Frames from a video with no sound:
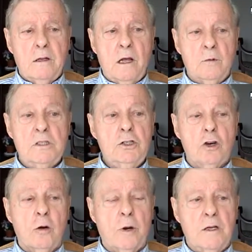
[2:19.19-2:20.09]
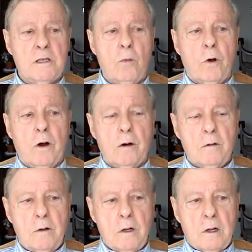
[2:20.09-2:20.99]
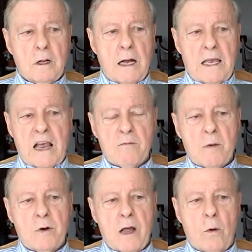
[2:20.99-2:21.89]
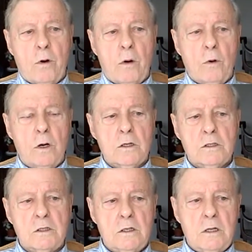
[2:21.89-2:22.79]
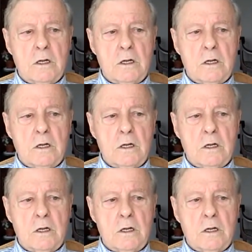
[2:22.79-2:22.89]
It was in Germany somewhere. I can't remember now where it was.